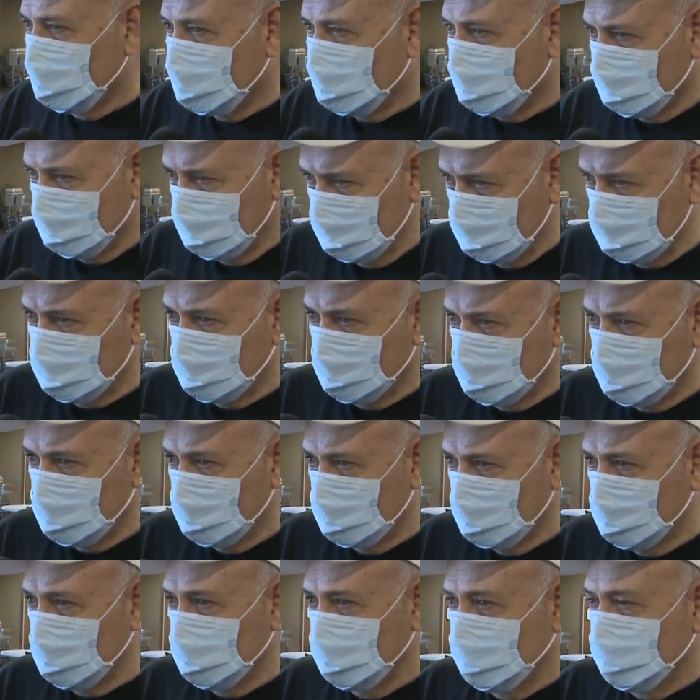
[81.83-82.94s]
our
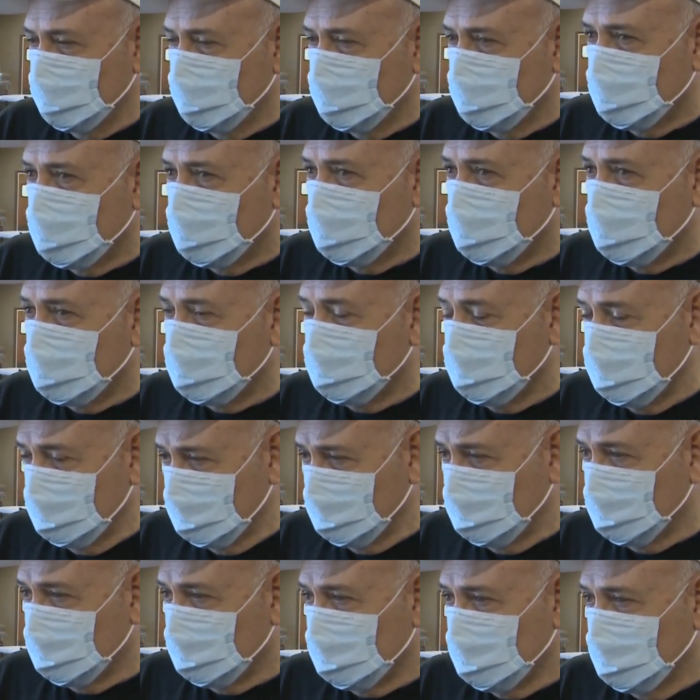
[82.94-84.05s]
festival uh,
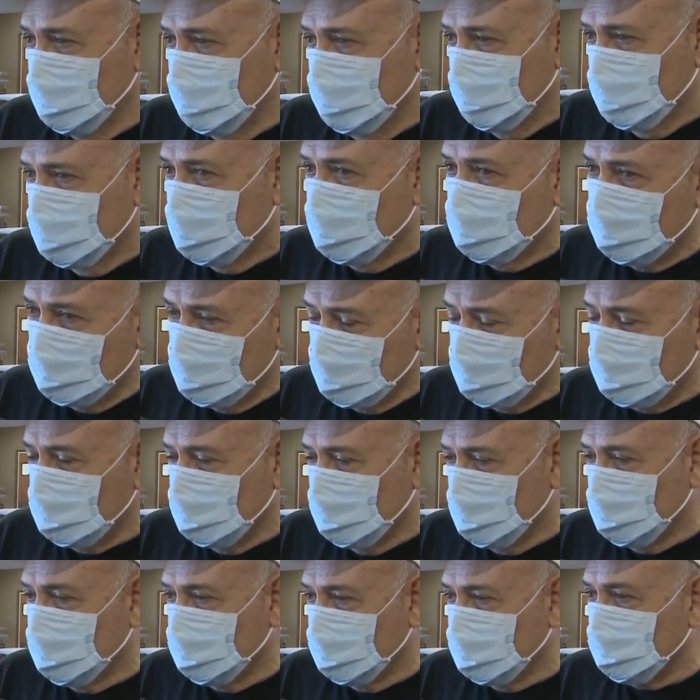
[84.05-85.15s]
this year. And of course,
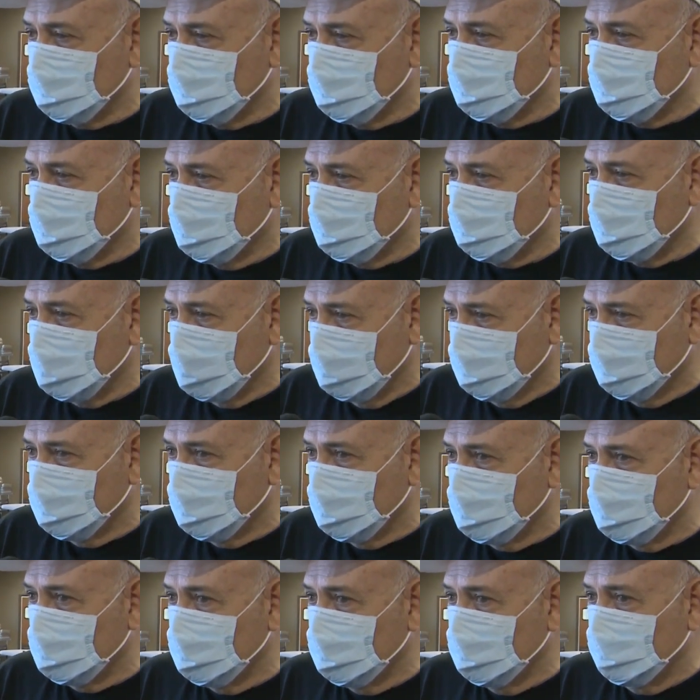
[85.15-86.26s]
Summerfest is also
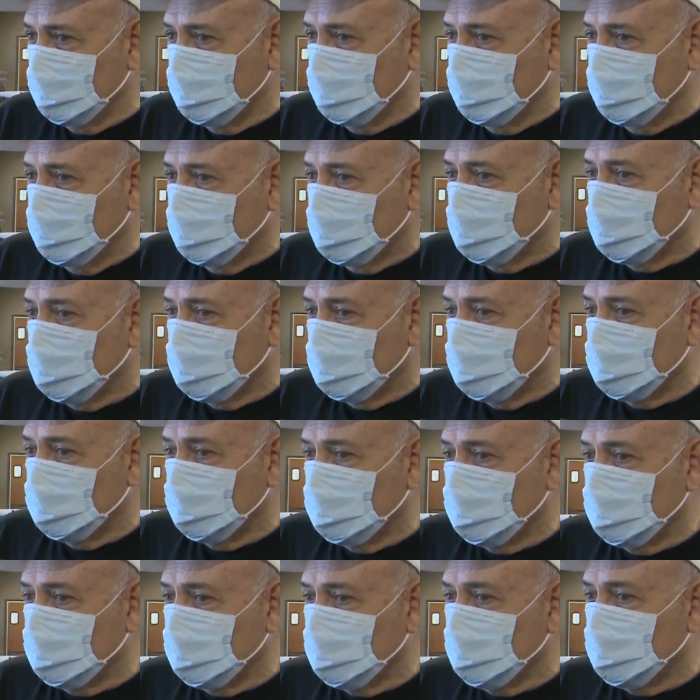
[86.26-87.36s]
having it.
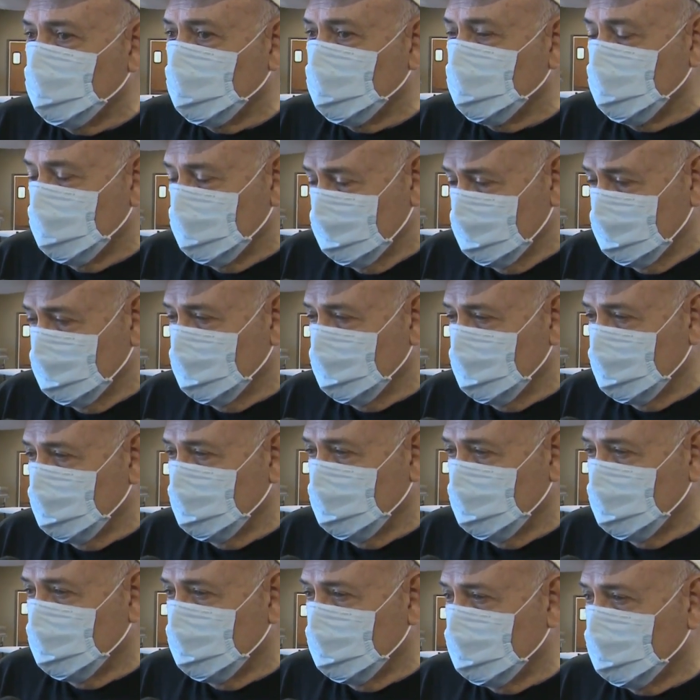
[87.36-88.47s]
Uh, but
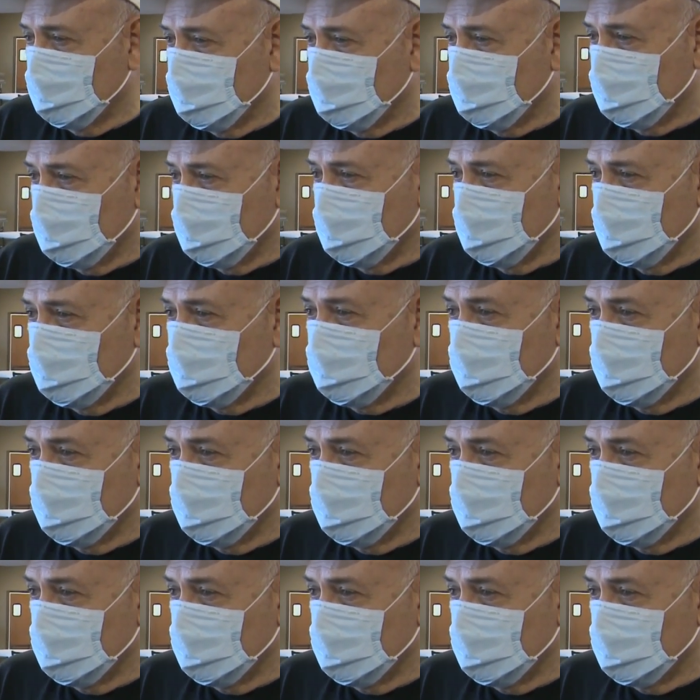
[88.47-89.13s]
basically, uh, uh,